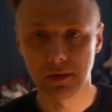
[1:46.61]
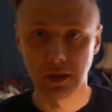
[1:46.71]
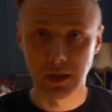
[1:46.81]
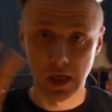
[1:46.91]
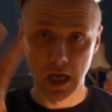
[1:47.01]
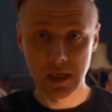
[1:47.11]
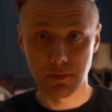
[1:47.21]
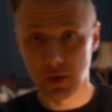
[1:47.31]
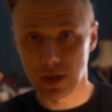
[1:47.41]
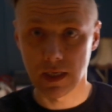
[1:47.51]
nice
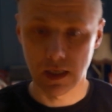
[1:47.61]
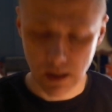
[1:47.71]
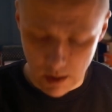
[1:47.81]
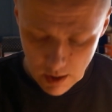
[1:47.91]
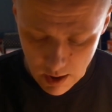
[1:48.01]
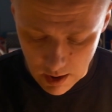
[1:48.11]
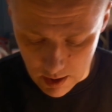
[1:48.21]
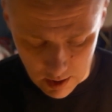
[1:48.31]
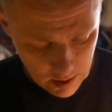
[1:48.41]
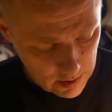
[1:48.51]
music.
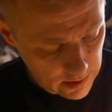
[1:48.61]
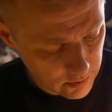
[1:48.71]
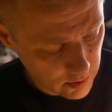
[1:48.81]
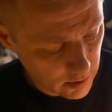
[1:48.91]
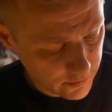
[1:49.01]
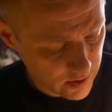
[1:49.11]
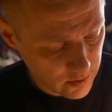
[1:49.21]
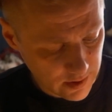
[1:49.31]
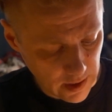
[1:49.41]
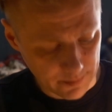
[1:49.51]
I do a lot of
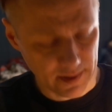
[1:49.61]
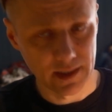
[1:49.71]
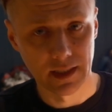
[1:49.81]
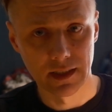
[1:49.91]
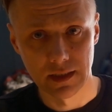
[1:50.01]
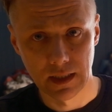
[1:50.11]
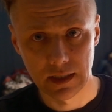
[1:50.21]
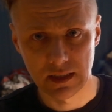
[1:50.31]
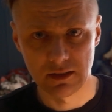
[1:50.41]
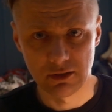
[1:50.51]
soundscaping and
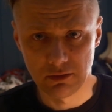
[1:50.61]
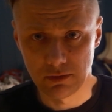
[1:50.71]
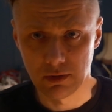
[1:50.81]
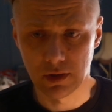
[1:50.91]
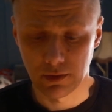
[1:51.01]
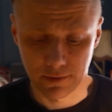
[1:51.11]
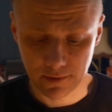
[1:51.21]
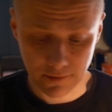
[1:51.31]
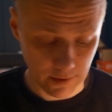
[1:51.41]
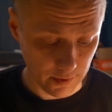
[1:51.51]
I do a lot of
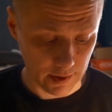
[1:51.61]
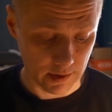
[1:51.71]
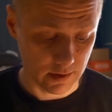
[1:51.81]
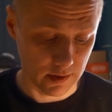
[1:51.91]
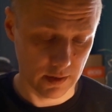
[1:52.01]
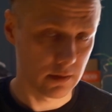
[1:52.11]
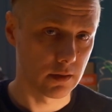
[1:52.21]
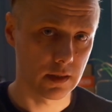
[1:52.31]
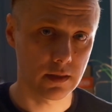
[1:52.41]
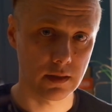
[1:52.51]
fun things, and
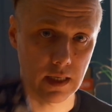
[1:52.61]
this